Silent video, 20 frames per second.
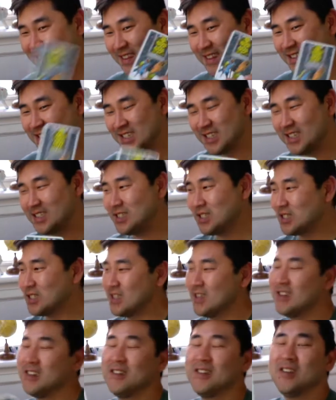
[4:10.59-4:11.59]
This is,
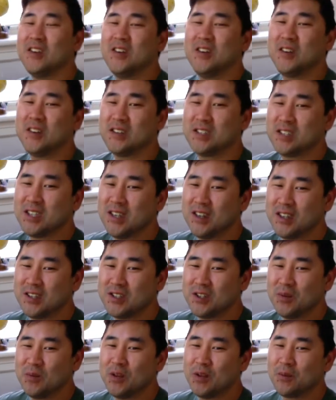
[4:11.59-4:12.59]
you can see the
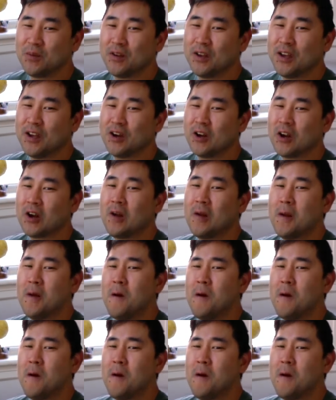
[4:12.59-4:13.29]
two people here,